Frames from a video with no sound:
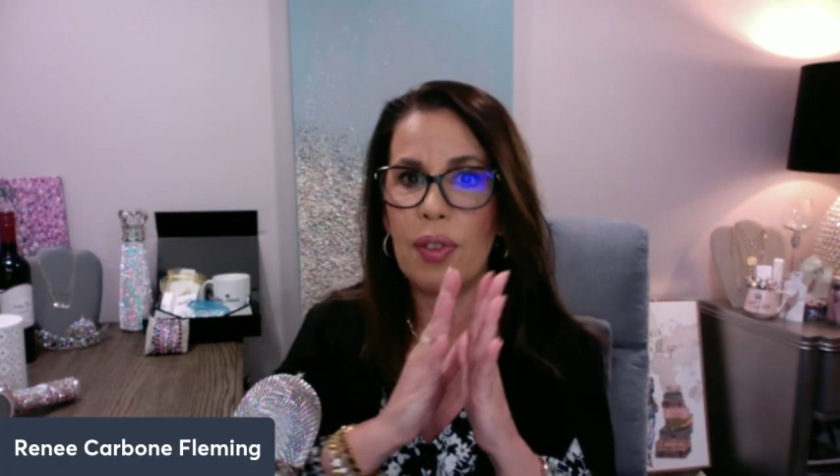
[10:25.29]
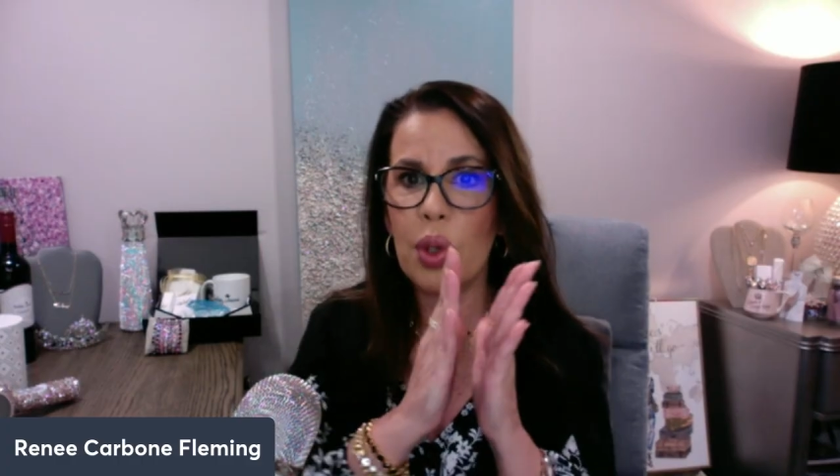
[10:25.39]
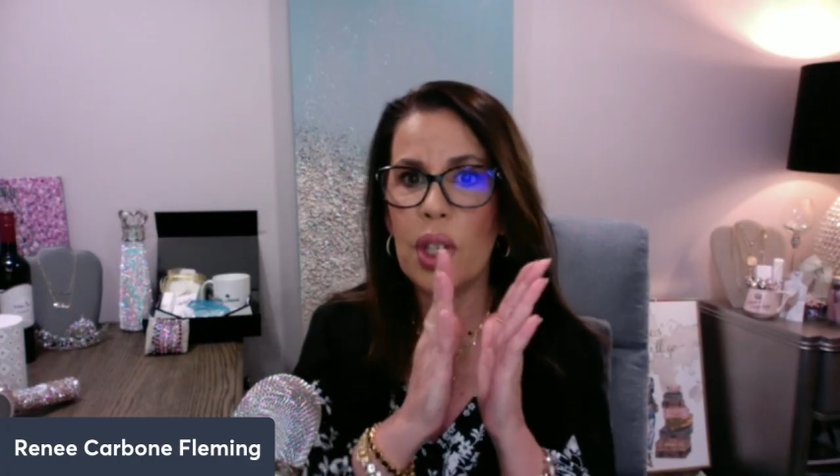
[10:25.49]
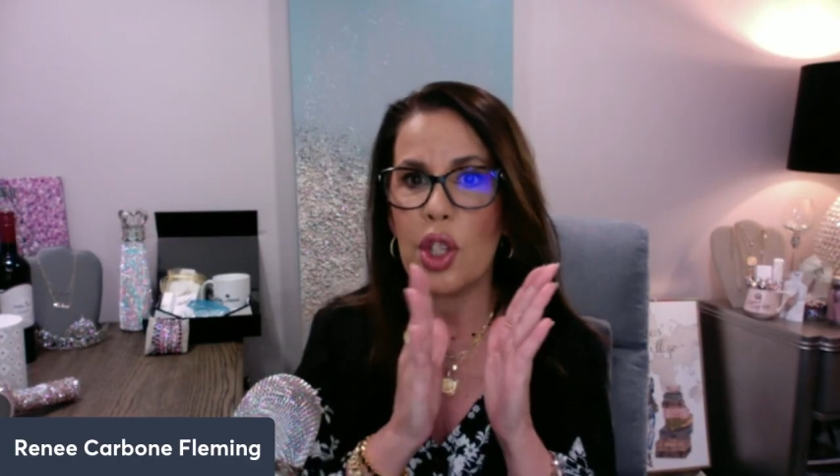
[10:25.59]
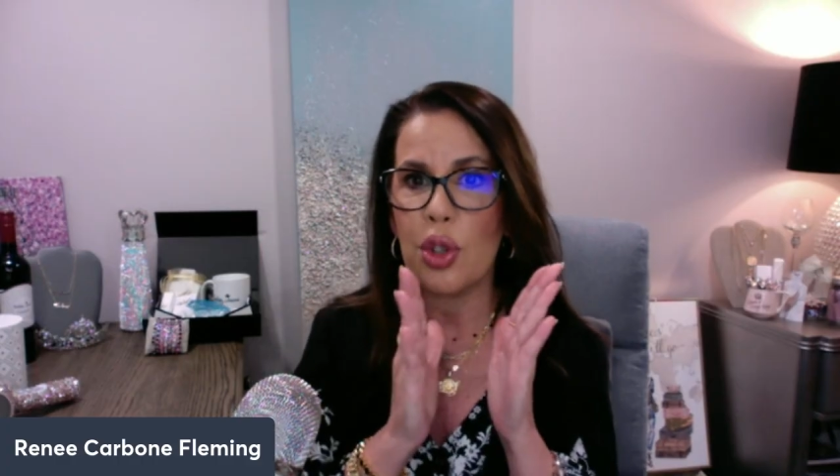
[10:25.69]
you
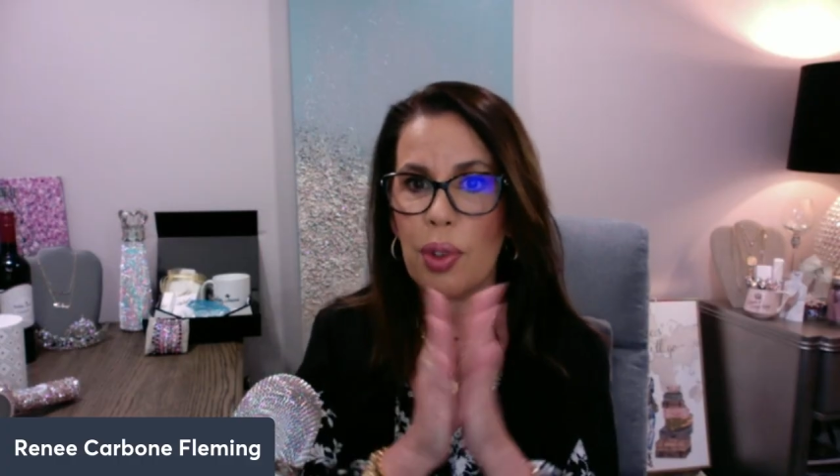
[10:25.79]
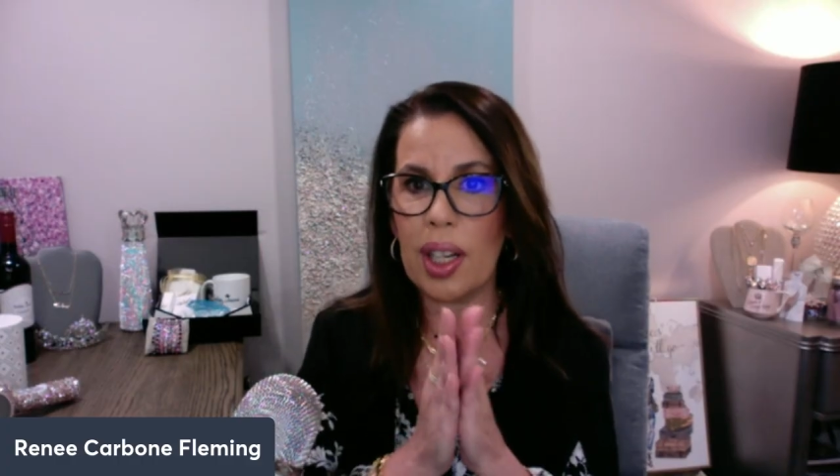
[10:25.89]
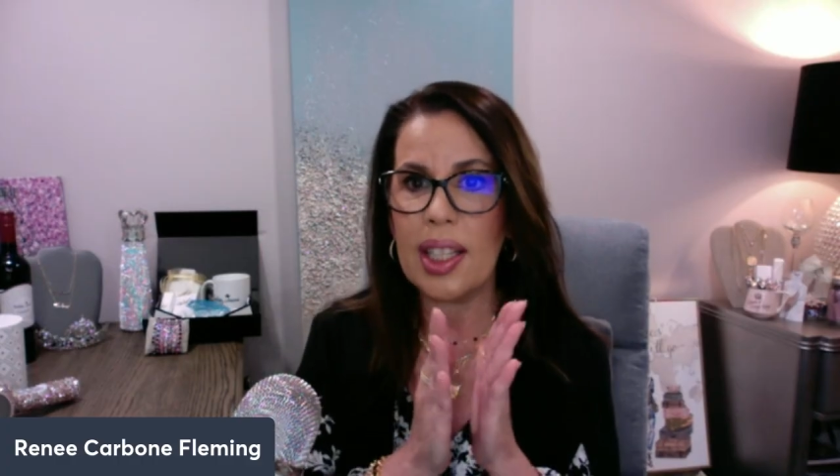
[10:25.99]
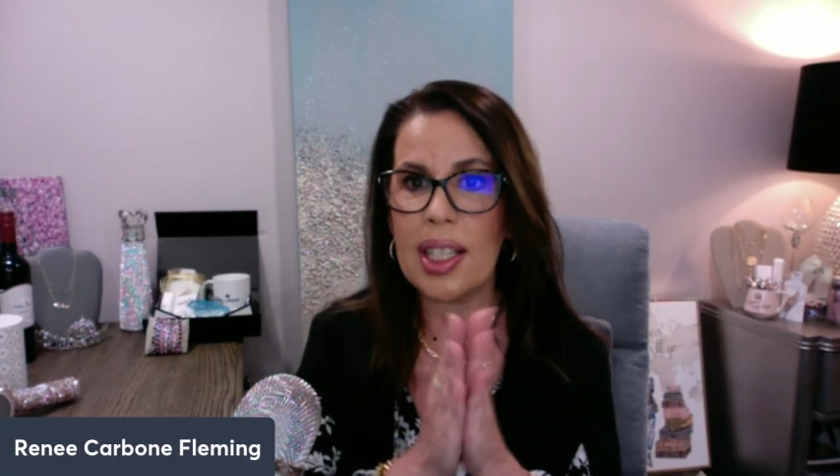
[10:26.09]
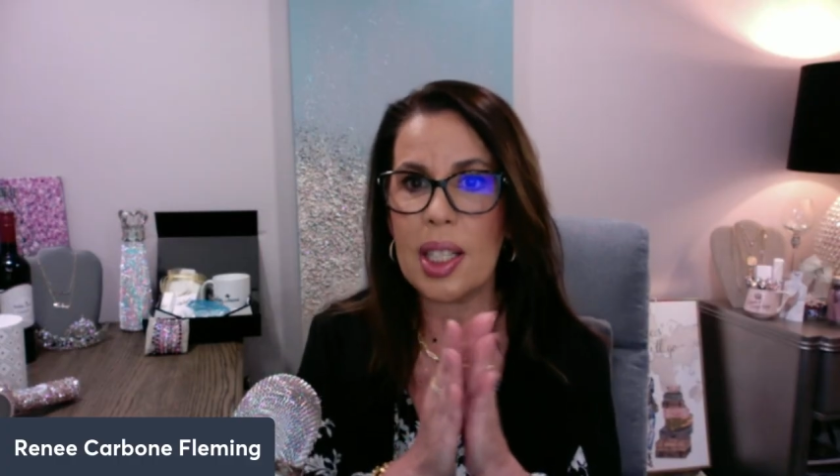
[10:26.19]
can
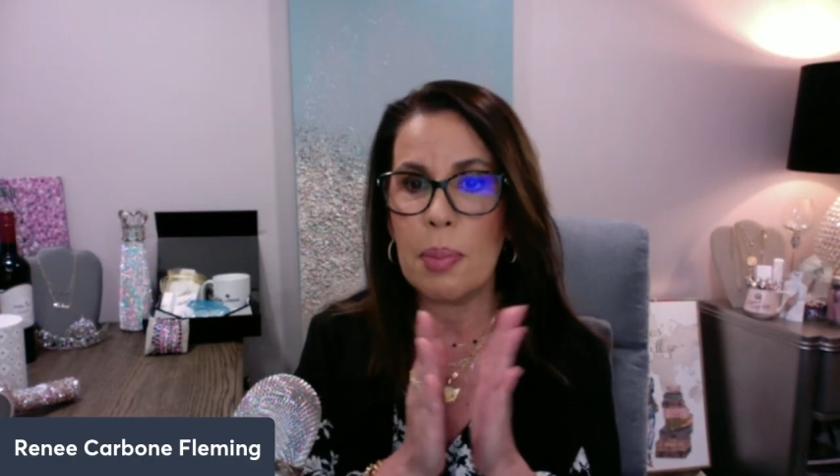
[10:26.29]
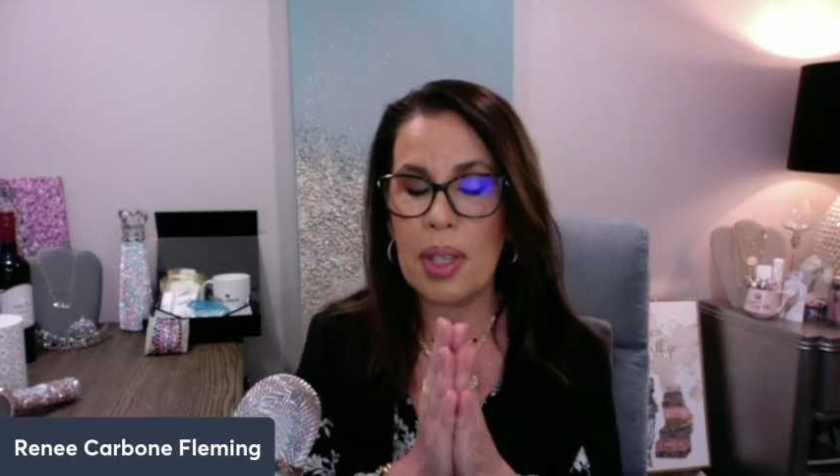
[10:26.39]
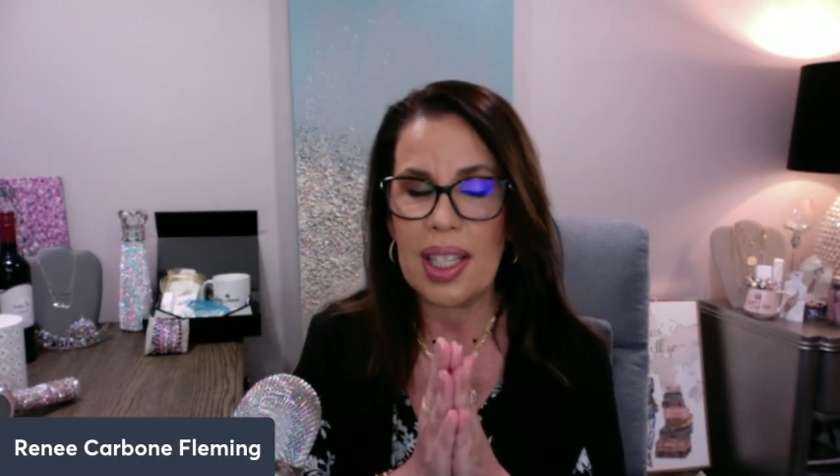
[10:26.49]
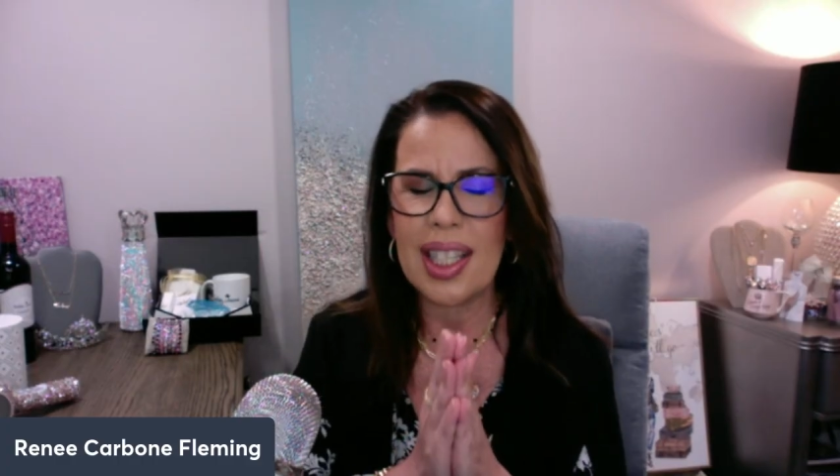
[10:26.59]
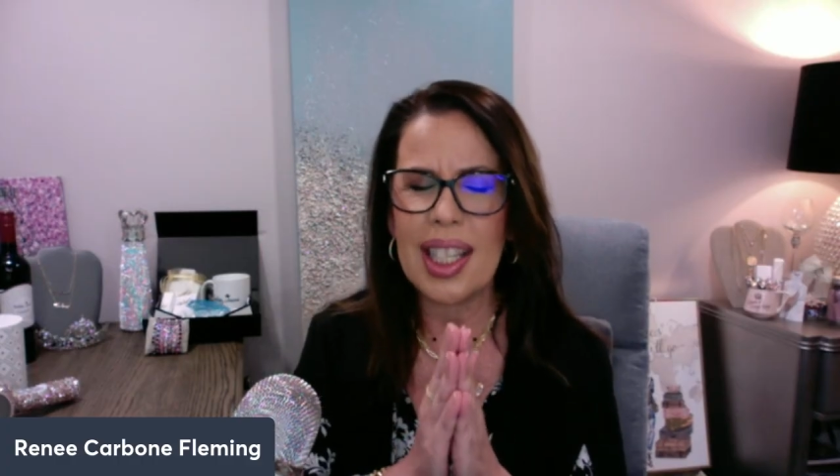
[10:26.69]
train this beast